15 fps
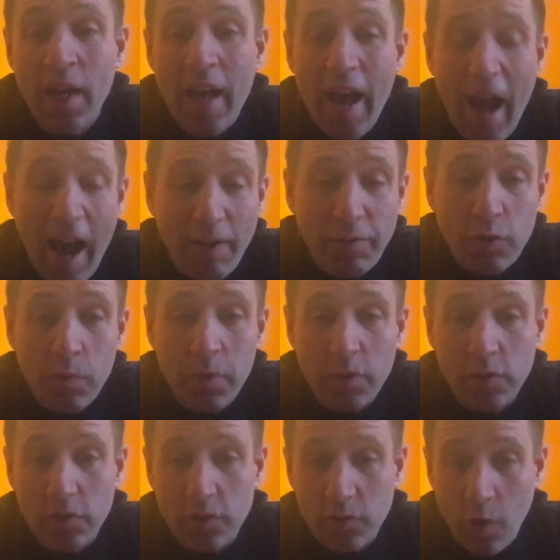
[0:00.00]
After you
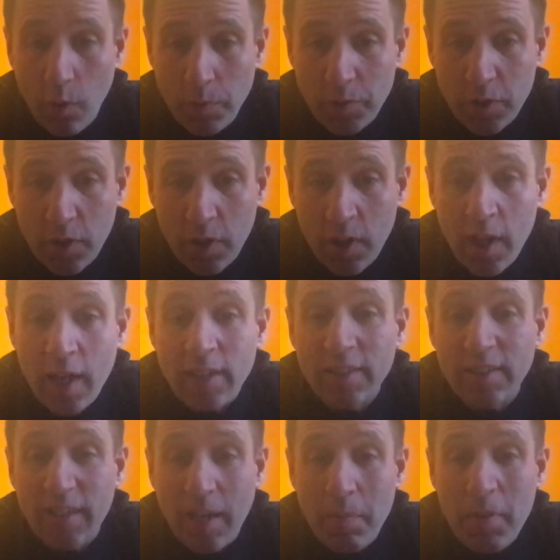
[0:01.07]
build your sculpture,
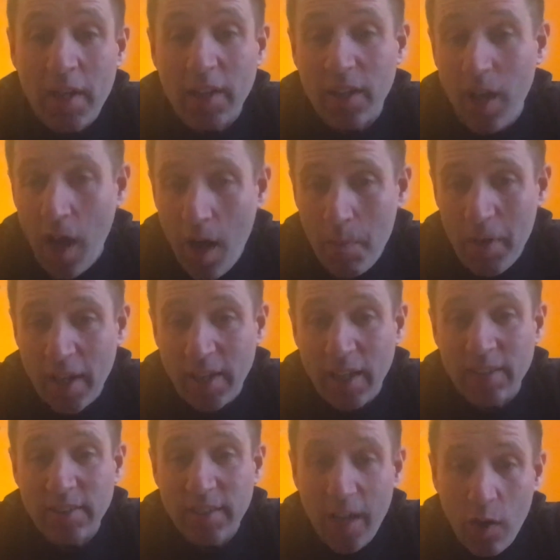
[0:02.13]
send me a comment
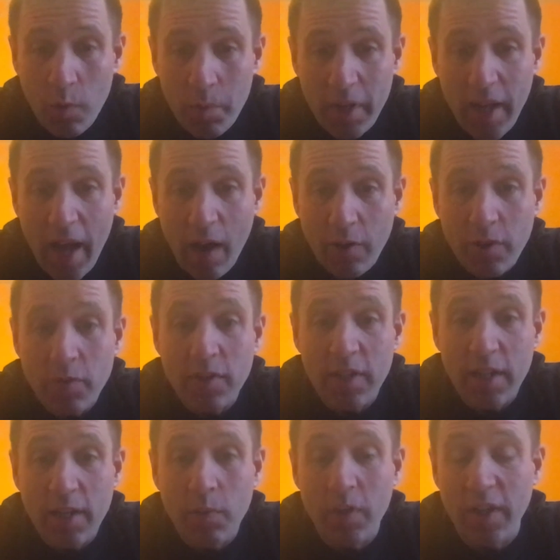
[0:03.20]
and tell me how you
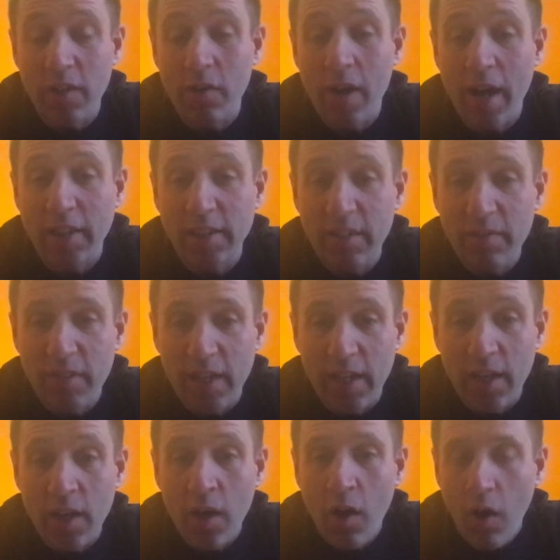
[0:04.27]
did in your activity.
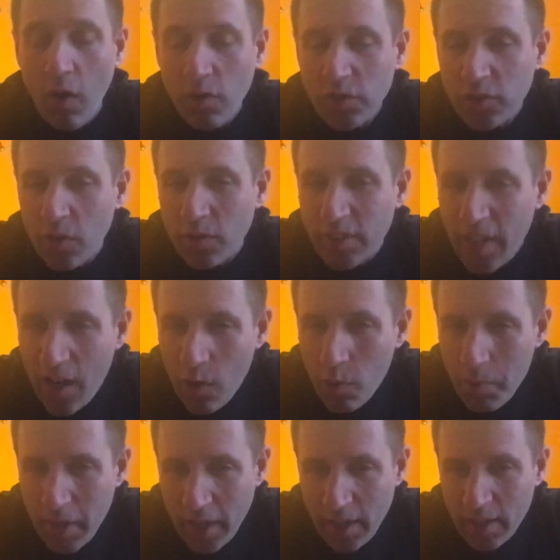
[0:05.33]
Also, tell
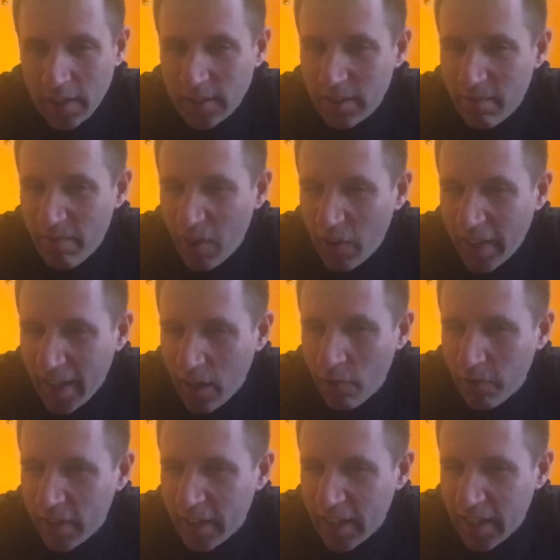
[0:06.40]
me, listen very
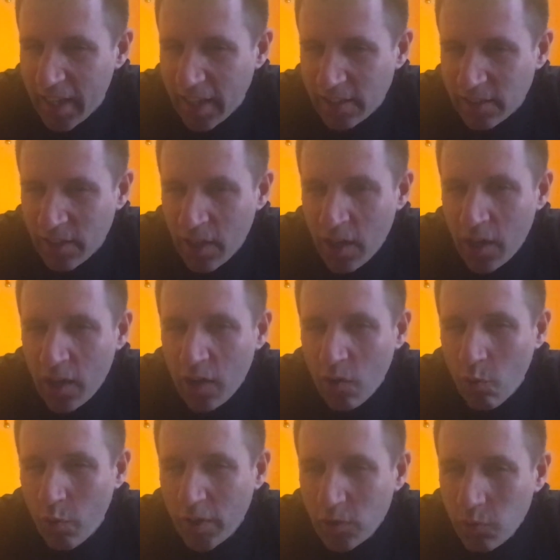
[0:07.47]
carefully to this,
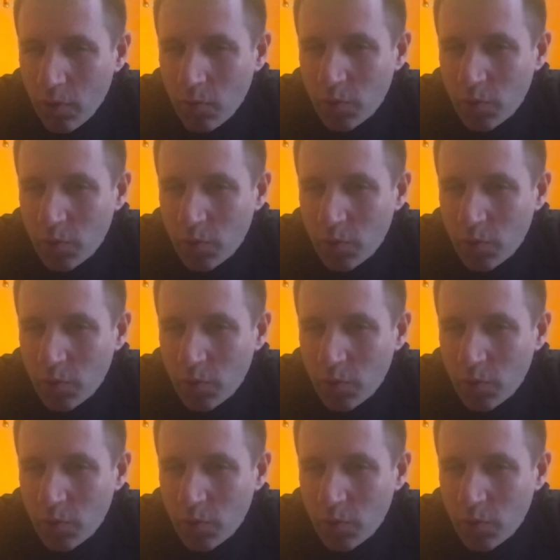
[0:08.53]
which one